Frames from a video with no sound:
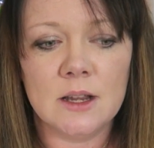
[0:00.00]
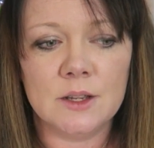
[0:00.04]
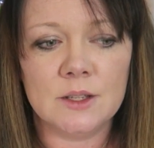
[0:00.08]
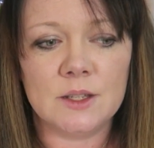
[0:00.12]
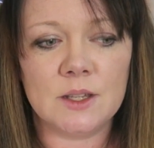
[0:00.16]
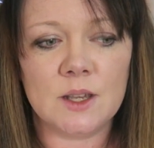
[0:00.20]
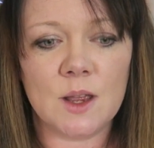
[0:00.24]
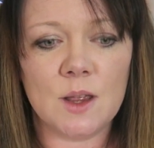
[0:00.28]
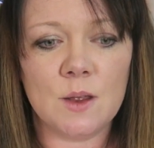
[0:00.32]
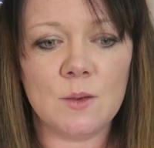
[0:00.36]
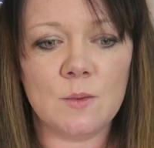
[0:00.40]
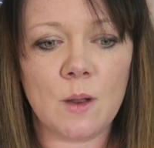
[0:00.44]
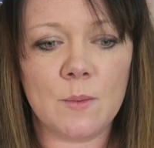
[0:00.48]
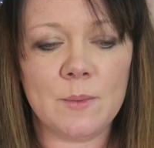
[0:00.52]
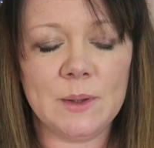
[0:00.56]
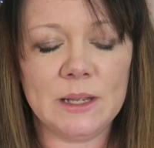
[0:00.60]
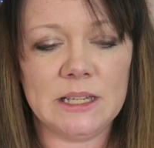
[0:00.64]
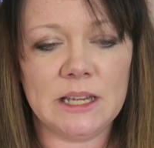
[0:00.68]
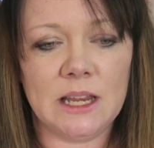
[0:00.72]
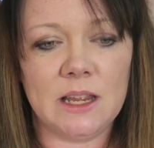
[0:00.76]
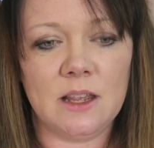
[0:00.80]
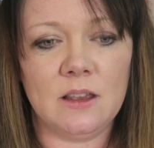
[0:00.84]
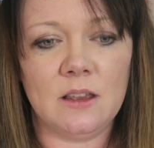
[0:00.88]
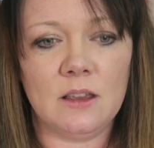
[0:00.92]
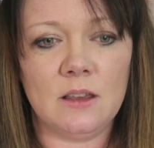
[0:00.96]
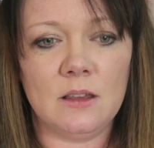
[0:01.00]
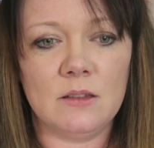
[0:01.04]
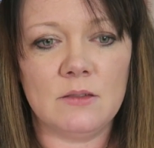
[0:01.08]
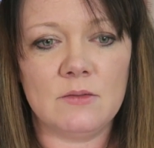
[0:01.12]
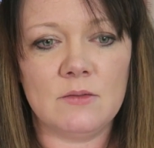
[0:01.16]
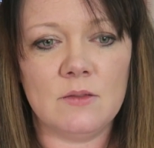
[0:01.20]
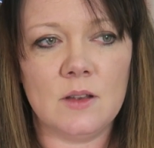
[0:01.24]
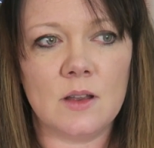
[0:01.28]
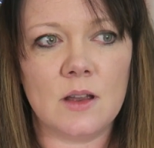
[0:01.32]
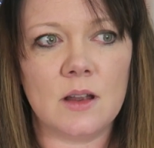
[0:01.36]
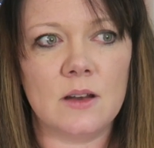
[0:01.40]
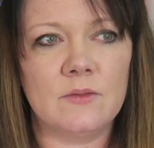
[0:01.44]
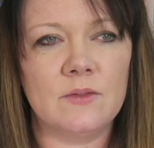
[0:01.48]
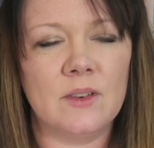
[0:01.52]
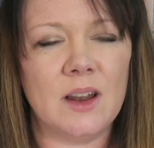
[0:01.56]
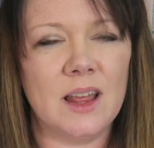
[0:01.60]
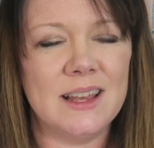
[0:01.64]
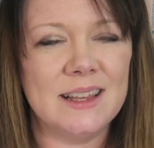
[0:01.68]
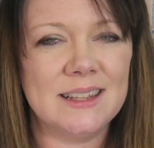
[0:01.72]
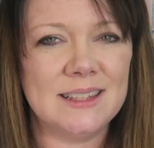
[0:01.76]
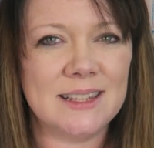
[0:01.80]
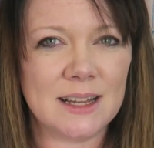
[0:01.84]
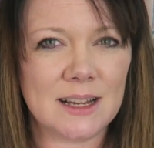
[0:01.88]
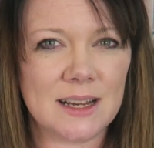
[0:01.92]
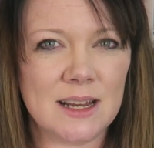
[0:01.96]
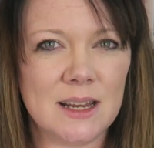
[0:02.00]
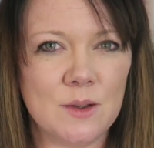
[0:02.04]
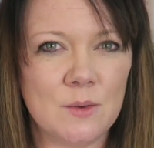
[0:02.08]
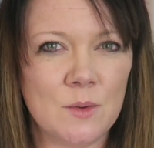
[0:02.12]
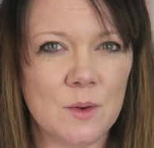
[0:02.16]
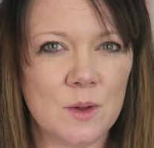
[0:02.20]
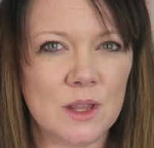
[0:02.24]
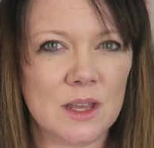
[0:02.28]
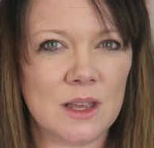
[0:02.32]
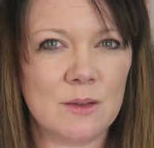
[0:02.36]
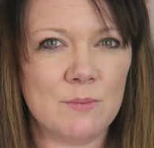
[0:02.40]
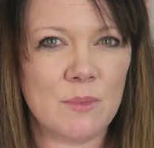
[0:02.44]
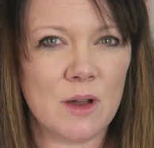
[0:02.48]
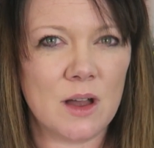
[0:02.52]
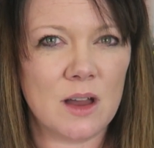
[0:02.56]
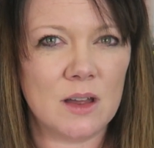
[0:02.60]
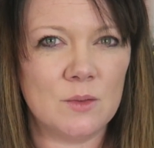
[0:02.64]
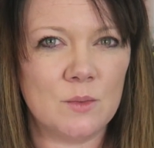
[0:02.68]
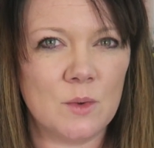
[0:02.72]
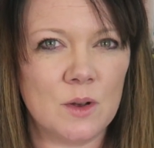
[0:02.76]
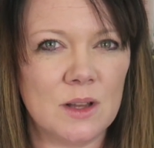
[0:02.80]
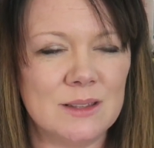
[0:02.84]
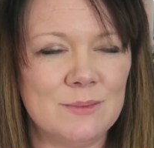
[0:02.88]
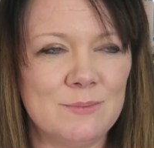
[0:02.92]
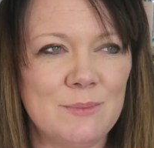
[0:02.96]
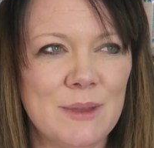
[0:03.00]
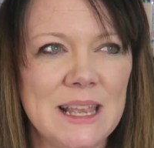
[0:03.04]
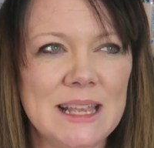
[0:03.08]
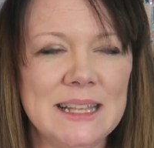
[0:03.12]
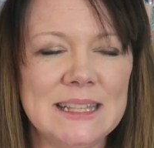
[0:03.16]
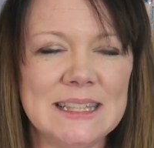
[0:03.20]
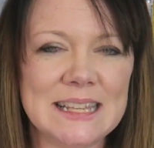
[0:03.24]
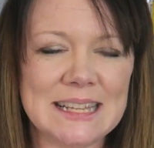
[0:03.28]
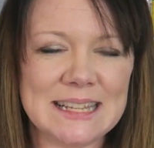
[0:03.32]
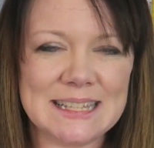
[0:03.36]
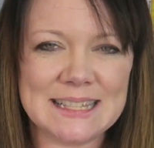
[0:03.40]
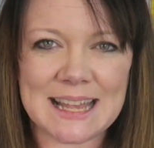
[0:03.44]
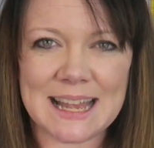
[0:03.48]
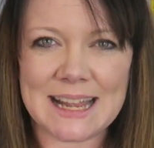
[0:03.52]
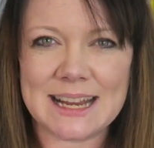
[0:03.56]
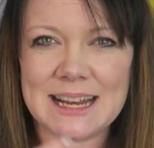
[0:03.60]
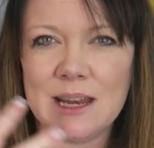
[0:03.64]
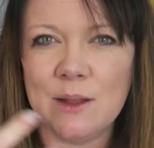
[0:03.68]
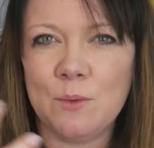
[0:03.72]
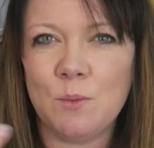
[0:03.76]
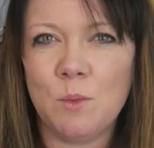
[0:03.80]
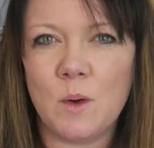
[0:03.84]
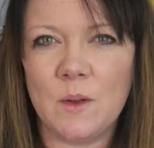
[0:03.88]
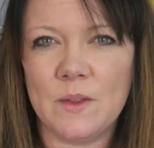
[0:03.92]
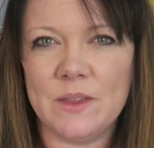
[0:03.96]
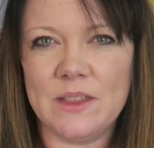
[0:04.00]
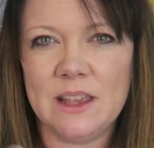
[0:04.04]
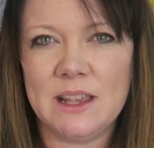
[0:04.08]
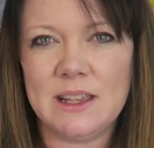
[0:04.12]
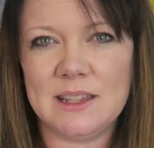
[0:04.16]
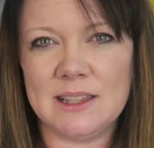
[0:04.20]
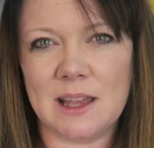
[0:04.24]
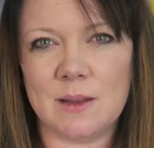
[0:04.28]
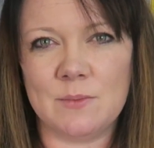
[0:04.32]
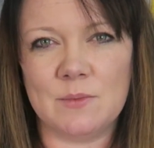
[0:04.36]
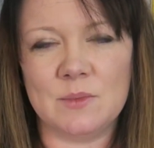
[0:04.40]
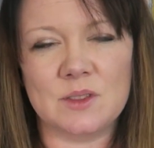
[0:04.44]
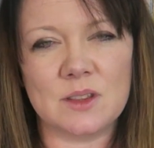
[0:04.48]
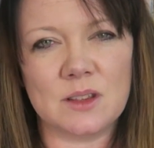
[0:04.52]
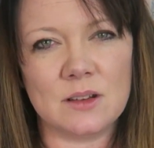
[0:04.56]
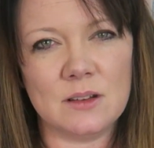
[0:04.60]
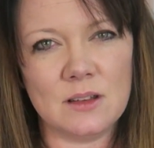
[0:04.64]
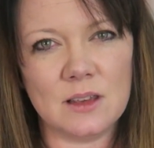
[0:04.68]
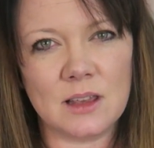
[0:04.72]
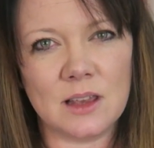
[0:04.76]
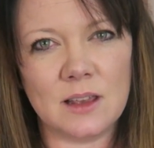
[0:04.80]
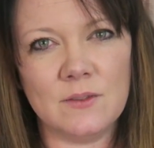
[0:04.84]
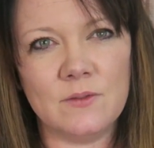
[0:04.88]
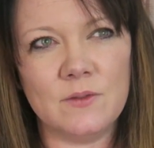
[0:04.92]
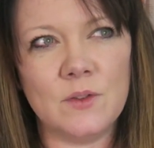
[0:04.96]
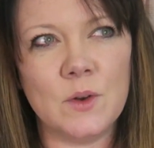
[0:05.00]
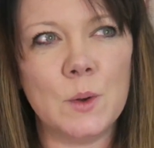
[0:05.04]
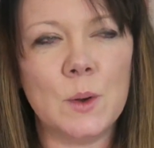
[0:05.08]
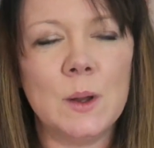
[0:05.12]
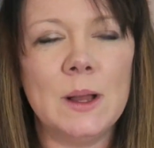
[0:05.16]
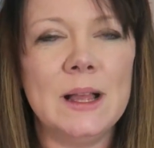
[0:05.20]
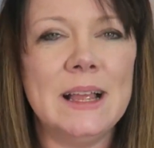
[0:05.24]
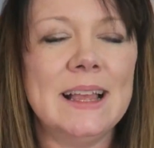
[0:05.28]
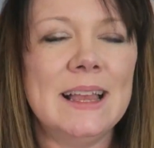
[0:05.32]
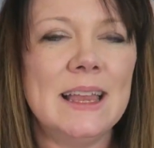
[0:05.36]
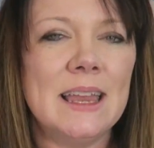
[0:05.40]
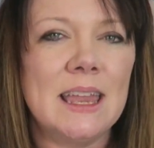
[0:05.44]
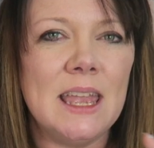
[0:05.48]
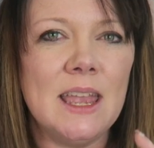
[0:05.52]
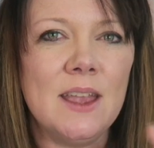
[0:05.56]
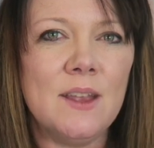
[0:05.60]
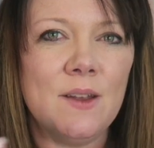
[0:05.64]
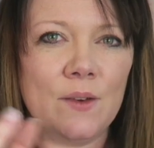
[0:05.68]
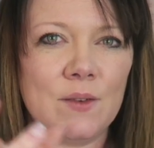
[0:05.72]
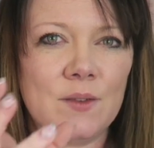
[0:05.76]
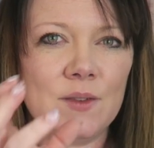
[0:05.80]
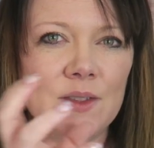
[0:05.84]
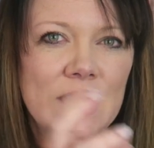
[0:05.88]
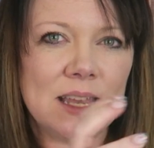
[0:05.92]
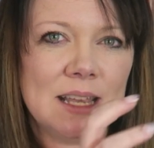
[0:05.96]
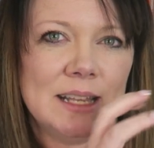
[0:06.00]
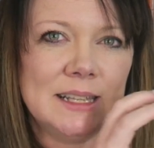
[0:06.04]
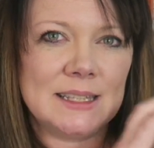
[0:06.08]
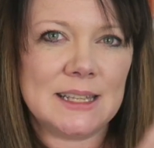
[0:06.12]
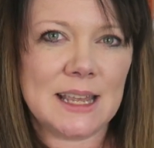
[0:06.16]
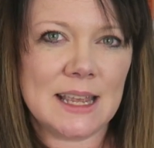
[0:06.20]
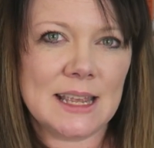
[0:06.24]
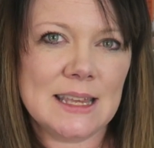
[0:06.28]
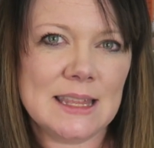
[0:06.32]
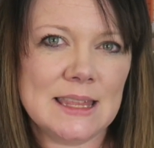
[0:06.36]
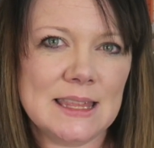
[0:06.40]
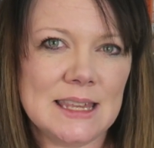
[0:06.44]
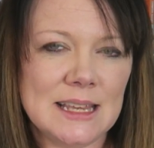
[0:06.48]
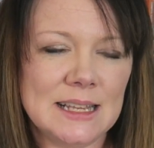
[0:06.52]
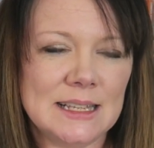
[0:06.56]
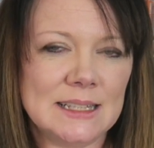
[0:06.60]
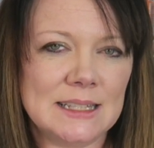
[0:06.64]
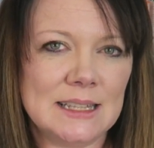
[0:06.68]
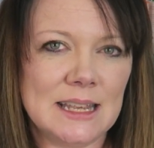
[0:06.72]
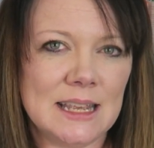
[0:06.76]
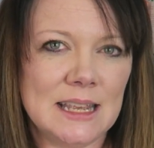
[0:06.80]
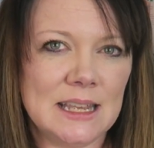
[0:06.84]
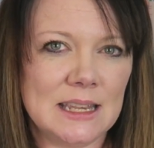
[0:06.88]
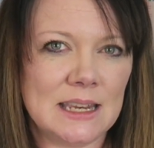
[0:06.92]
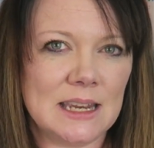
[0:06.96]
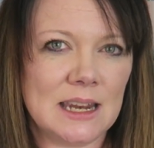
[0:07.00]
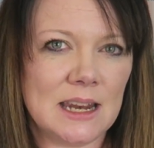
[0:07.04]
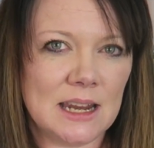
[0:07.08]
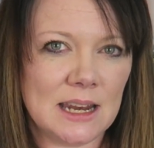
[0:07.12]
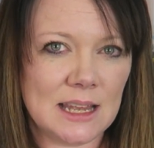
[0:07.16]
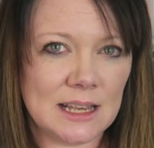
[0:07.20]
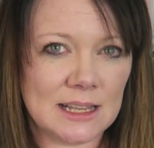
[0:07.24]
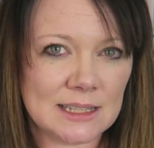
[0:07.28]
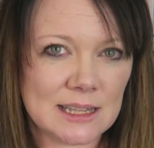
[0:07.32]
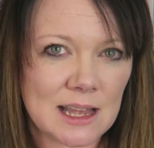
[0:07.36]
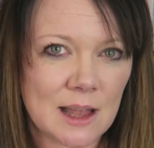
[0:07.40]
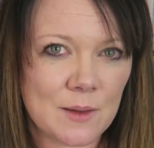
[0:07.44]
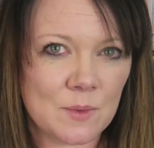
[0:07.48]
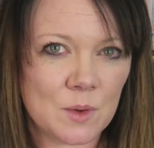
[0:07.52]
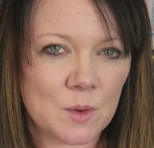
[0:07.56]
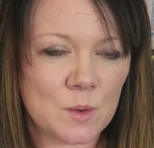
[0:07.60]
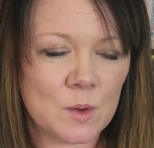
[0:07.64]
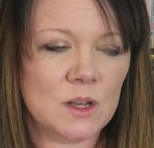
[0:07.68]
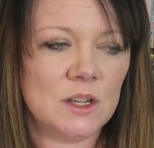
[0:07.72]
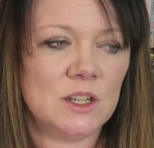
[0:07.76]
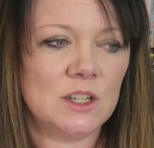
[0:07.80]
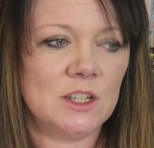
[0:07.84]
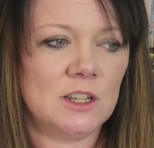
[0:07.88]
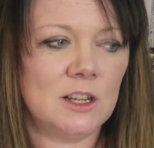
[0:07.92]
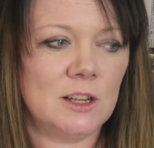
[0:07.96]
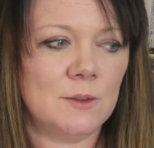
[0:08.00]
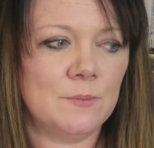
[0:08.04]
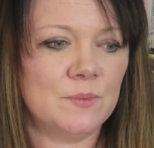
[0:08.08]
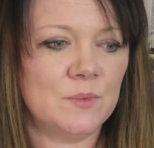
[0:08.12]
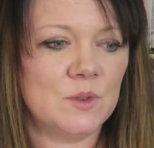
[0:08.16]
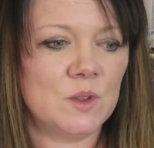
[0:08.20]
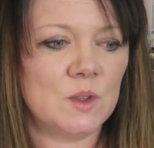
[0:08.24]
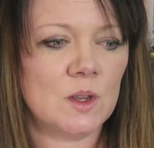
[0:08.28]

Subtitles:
So where we take you through kind of like exactly what the command words means, exactly what the examiners are looking for if they say this in an exam question.